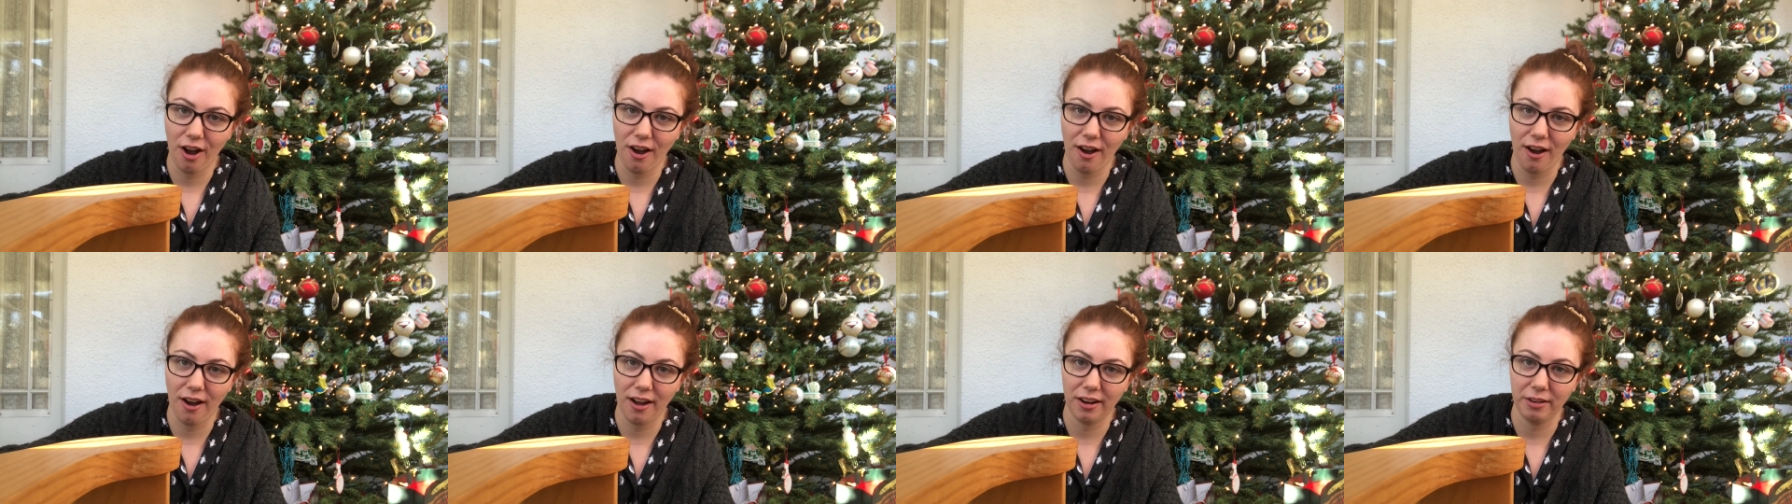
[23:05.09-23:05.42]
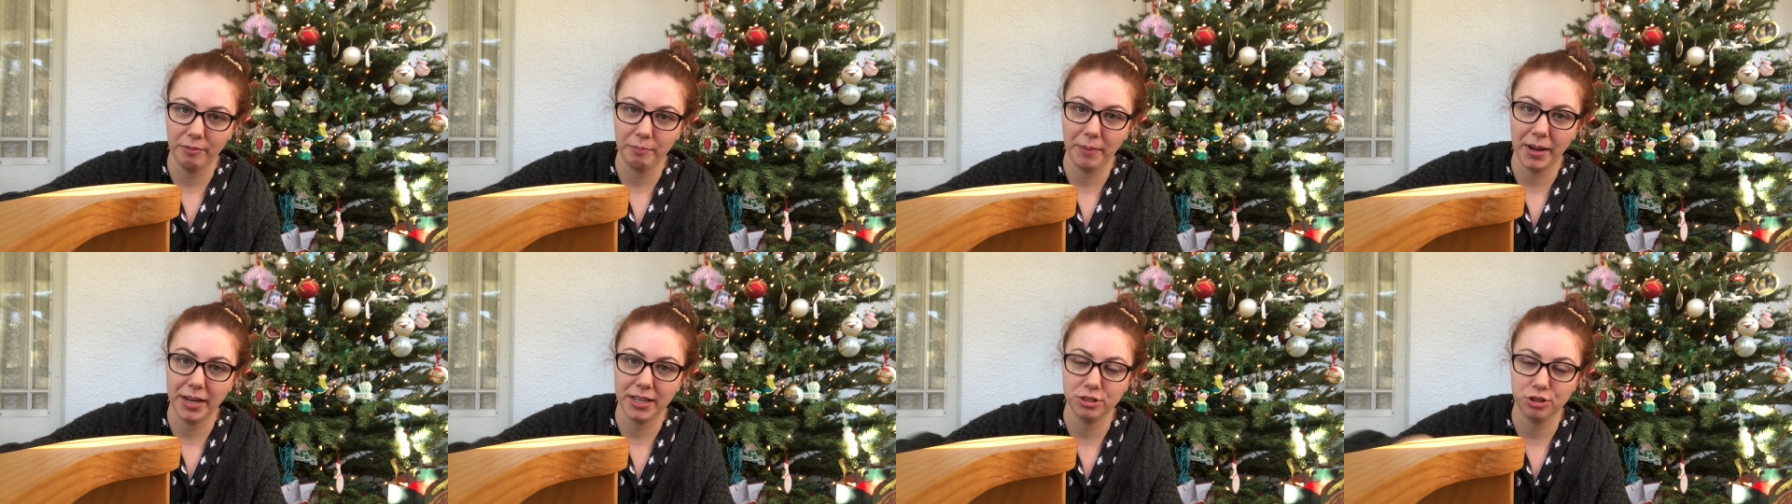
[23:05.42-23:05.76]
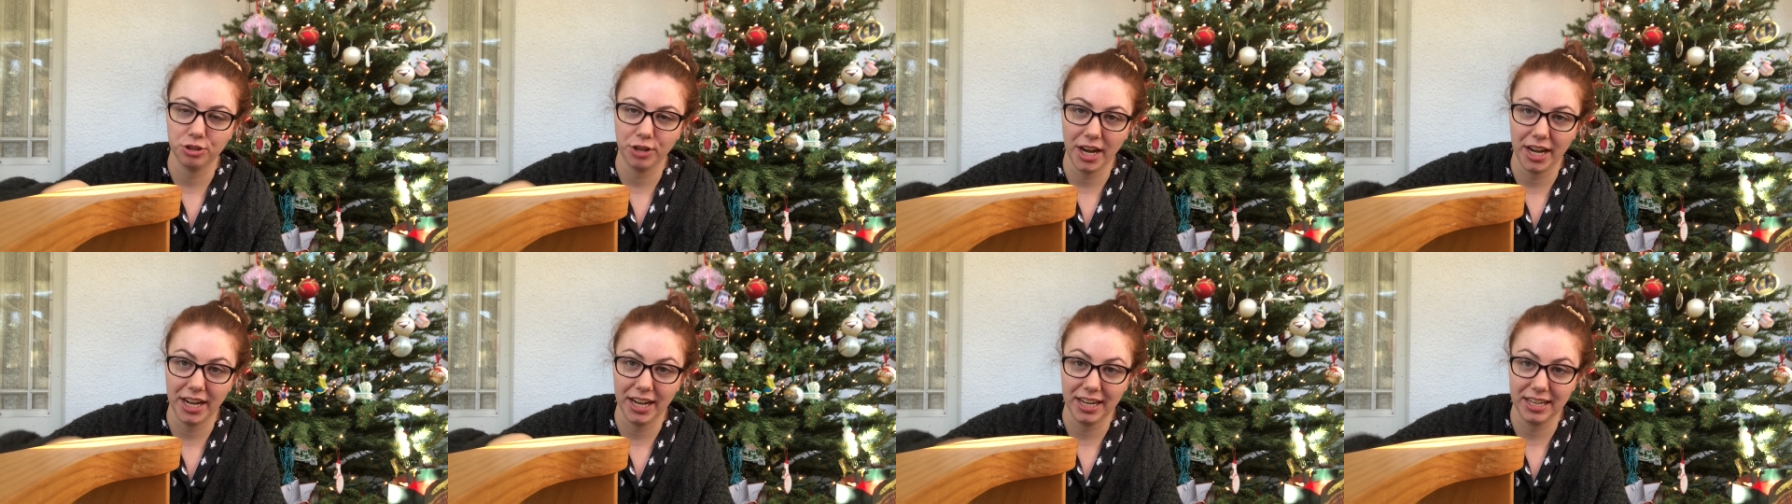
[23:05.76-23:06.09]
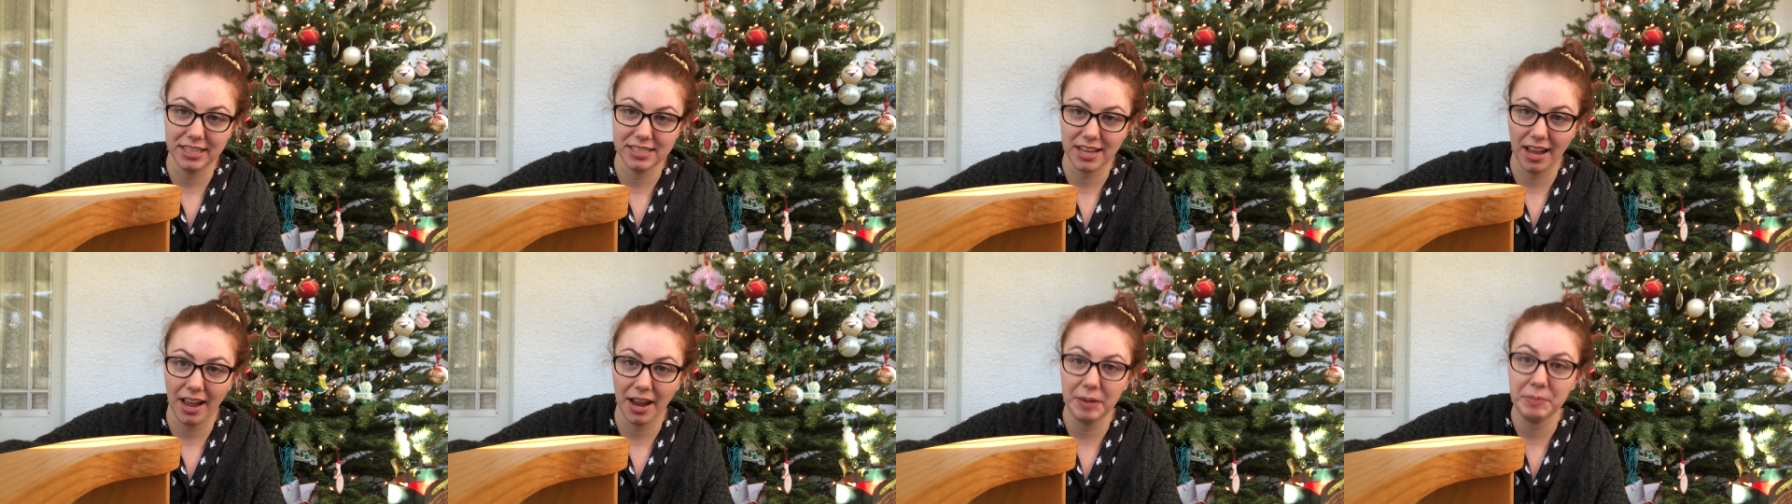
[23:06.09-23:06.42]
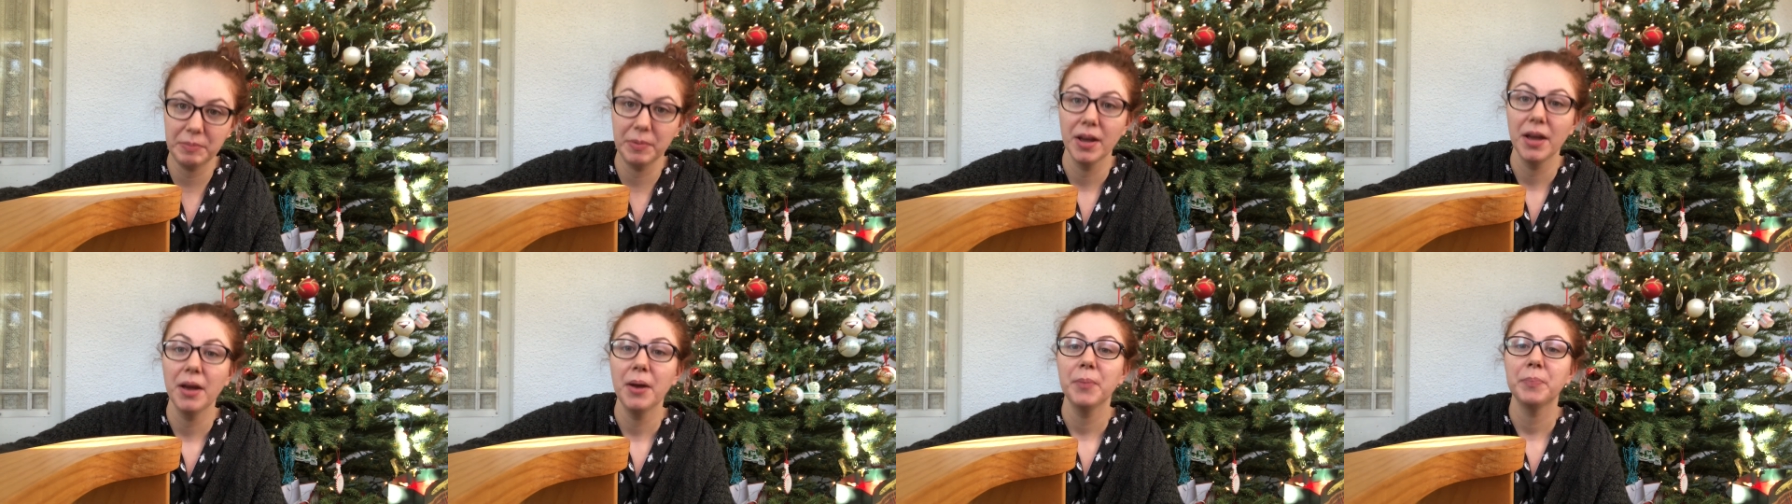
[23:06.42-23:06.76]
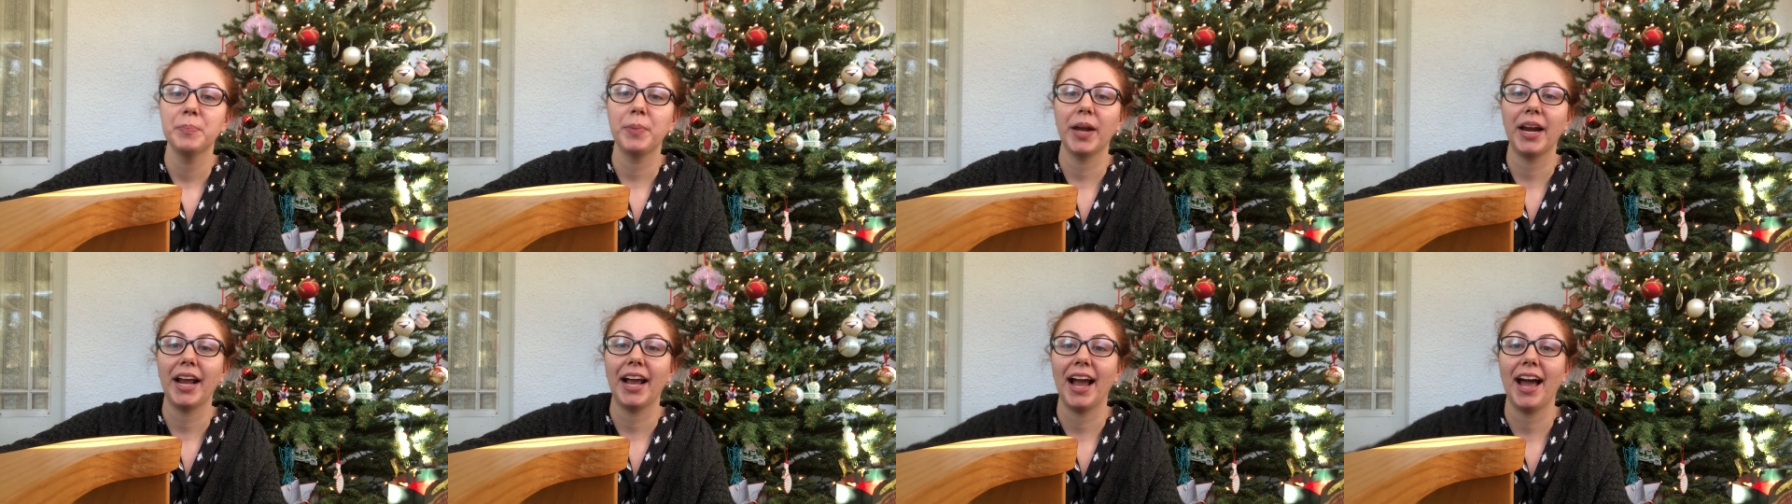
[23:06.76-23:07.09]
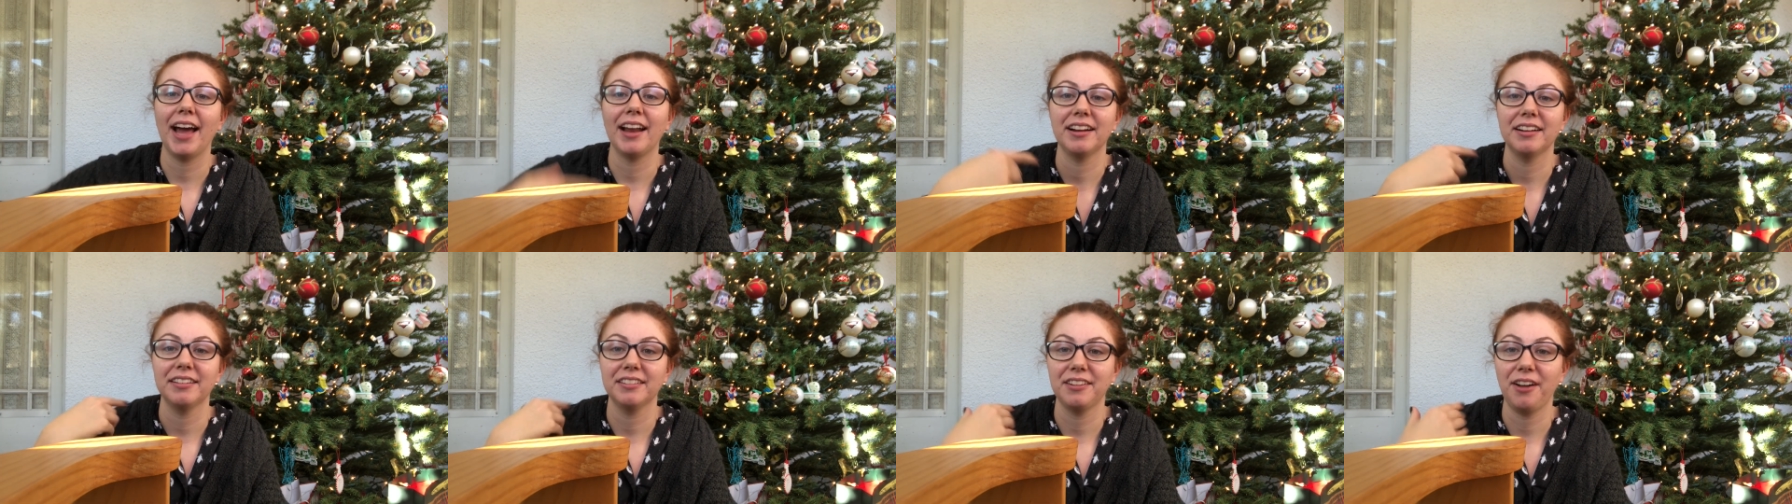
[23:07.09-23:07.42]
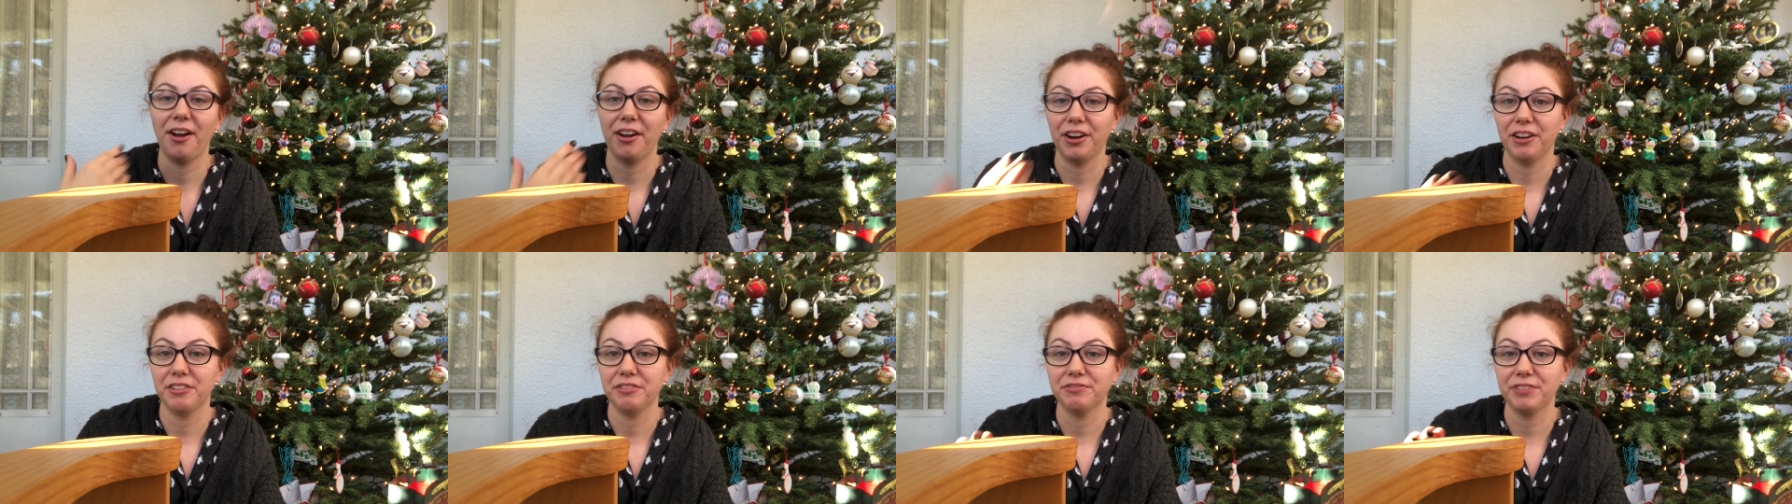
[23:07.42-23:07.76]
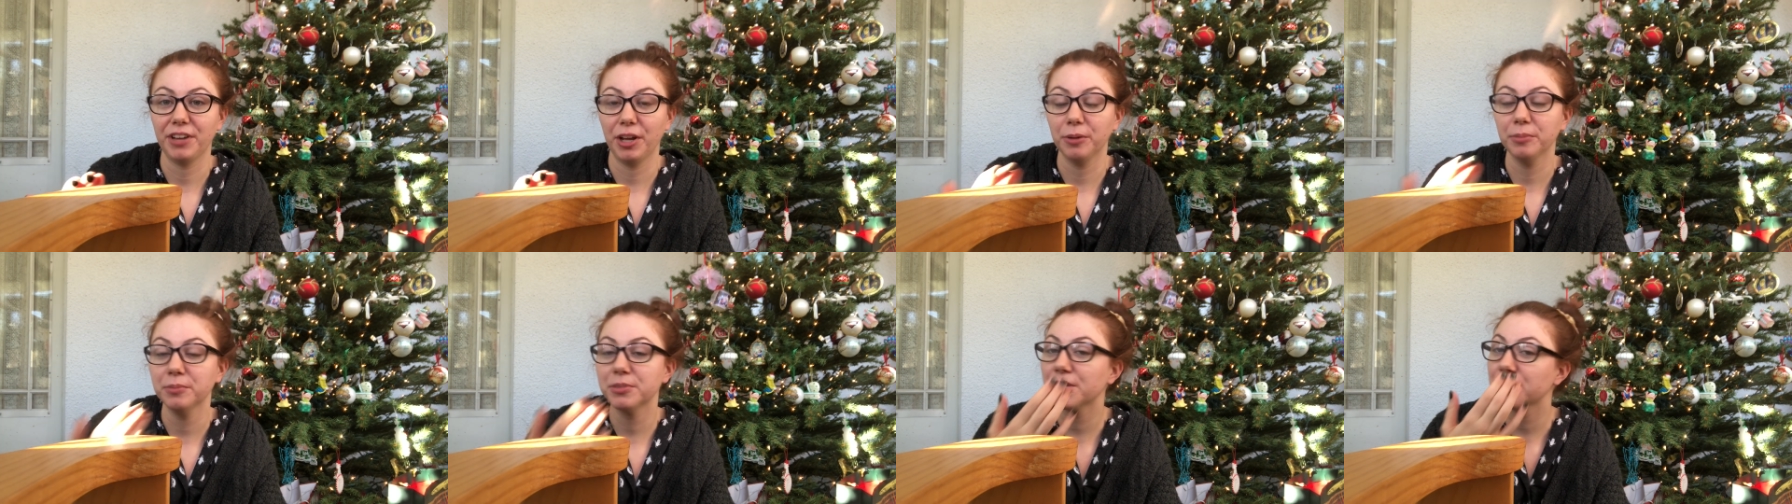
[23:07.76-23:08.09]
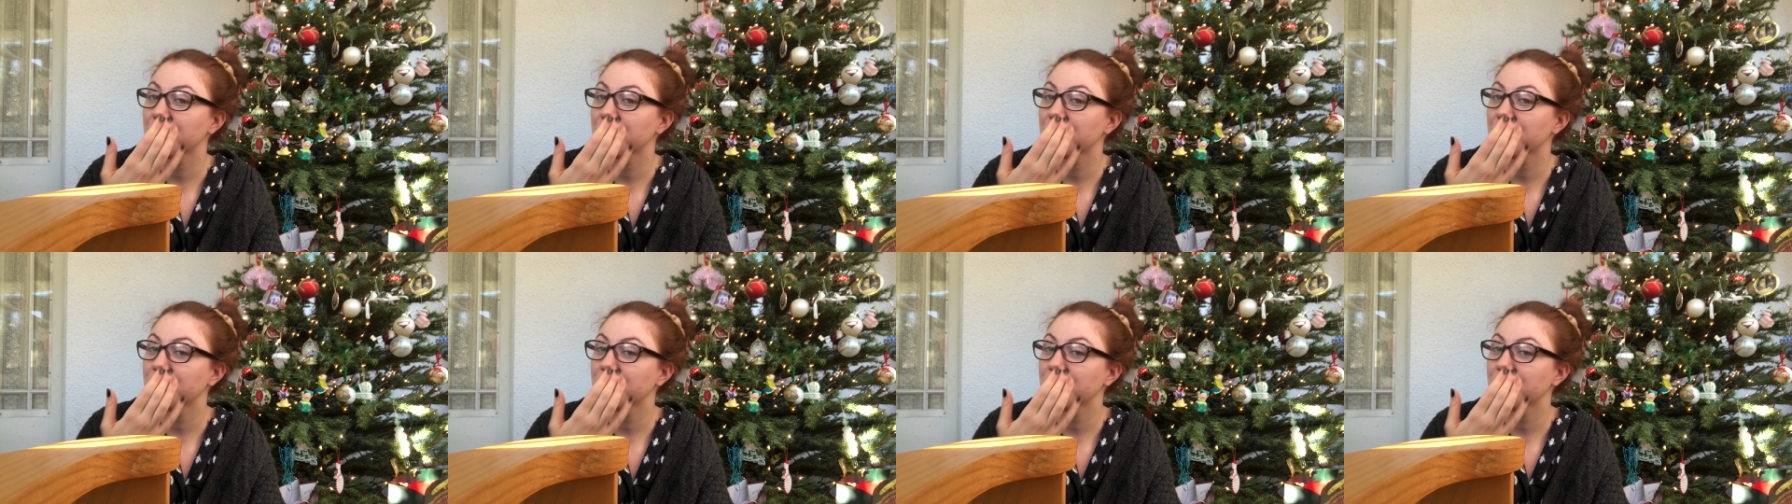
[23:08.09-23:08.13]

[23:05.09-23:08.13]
on my training time, but I hadn't gotten it filmed.